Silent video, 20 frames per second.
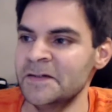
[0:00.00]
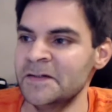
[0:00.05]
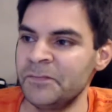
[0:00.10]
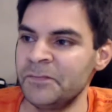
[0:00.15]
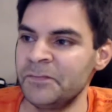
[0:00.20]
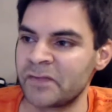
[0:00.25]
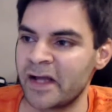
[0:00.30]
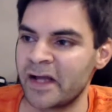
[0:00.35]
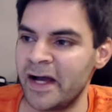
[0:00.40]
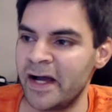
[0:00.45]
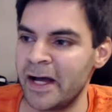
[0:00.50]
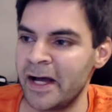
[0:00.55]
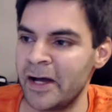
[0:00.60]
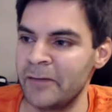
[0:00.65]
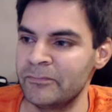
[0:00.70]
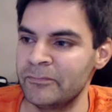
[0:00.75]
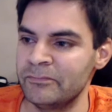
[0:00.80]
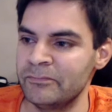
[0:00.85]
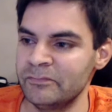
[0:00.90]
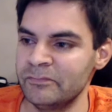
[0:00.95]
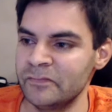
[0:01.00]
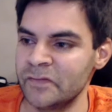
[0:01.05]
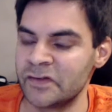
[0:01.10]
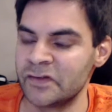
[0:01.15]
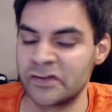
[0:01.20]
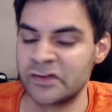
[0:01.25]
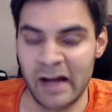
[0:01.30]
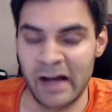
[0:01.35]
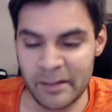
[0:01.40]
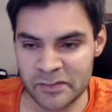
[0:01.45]

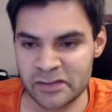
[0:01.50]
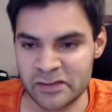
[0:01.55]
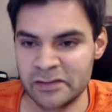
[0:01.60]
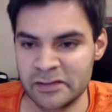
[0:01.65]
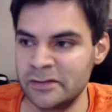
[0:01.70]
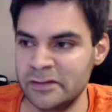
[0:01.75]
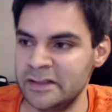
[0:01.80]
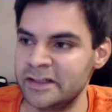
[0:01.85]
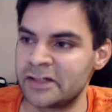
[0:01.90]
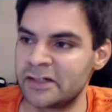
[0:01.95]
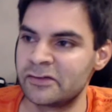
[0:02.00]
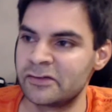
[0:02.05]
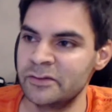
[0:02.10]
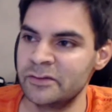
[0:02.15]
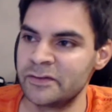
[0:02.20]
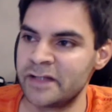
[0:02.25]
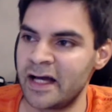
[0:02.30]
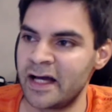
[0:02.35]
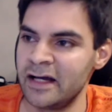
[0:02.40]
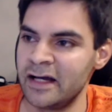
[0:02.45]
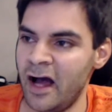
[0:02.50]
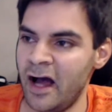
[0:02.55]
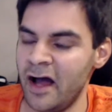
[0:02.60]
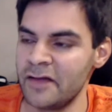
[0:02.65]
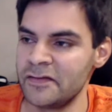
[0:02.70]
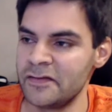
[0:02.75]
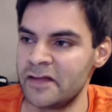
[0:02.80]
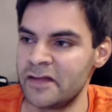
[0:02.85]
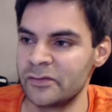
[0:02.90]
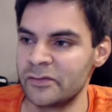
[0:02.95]
So absolutely agree with that.
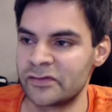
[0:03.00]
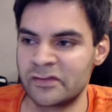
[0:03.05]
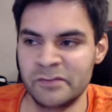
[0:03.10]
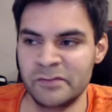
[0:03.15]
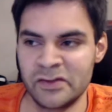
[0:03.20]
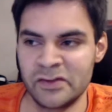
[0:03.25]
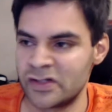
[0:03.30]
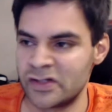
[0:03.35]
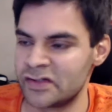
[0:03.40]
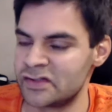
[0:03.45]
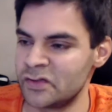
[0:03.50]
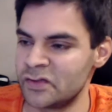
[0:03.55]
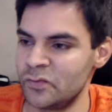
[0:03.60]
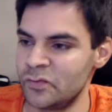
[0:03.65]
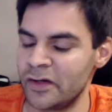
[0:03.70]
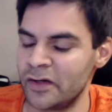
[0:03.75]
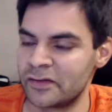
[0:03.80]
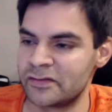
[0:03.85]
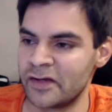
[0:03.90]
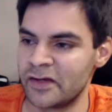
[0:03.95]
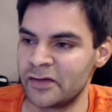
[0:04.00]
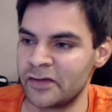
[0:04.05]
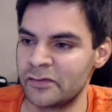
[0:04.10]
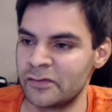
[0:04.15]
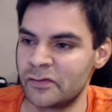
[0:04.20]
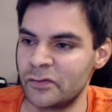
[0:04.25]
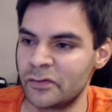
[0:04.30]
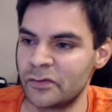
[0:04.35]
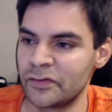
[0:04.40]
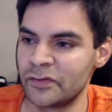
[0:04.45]
There was some interesting work done, of
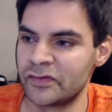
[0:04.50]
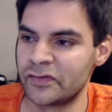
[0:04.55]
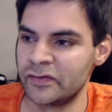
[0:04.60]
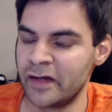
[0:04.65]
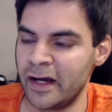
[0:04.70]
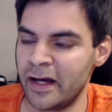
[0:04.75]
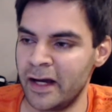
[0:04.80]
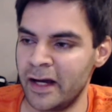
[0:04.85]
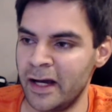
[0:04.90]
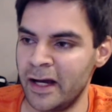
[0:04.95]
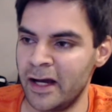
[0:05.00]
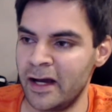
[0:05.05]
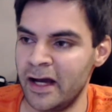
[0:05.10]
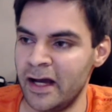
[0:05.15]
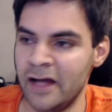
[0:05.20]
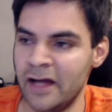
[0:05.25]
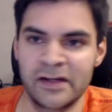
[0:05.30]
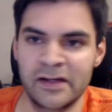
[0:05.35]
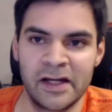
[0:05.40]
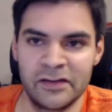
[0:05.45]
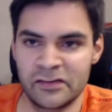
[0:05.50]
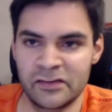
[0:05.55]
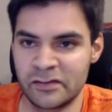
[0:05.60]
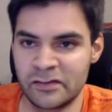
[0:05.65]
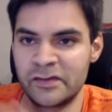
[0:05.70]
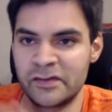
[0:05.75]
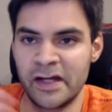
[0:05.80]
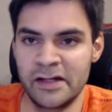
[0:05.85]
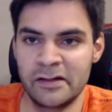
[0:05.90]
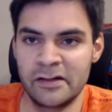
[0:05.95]
course, and again, some
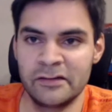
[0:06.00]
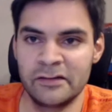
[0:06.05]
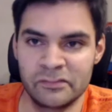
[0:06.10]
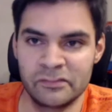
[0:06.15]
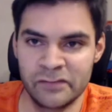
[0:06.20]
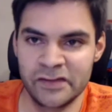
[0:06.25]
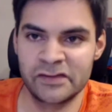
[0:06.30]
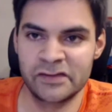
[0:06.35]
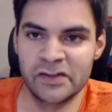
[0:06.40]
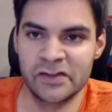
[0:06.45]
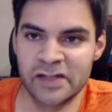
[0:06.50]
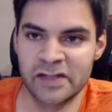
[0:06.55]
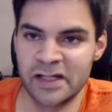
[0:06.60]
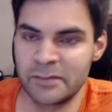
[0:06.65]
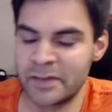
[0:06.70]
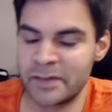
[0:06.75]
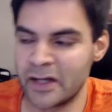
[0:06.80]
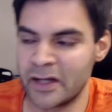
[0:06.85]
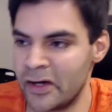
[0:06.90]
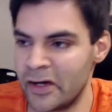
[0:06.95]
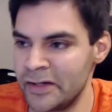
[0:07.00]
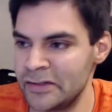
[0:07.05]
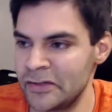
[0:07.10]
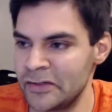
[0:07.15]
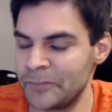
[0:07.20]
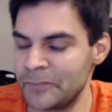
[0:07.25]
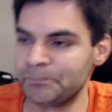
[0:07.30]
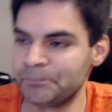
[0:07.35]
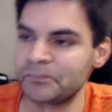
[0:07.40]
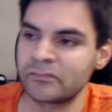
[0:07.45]
research data behind
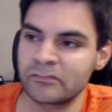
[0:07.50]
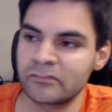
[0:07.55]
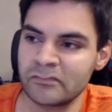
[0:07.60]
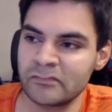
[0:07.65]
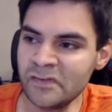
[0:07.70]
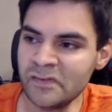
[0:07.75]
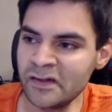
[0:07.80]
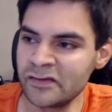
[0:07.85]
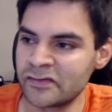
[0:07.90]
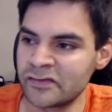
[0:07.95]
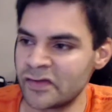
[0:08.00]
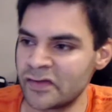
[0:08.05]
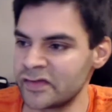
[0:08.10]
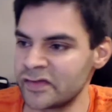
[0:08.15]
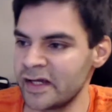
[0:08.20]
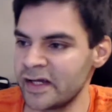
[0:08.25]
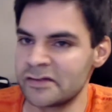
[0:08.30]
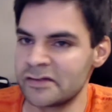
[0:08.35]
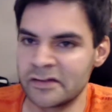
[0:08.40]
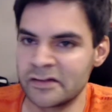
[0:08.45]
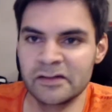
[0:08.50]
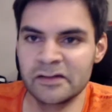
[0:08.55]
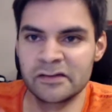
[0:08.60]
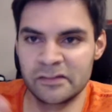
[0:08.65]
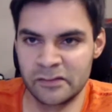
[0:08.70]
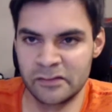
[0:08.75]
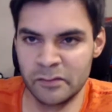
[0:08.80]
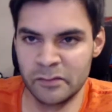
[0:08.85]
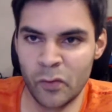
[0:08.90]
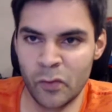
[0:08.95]
it, to say that
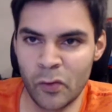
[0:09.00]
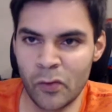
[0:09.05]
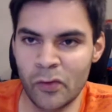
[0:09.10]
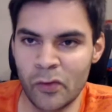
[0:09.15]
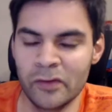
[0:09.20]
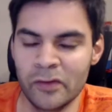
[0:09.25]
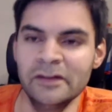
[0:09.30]
the more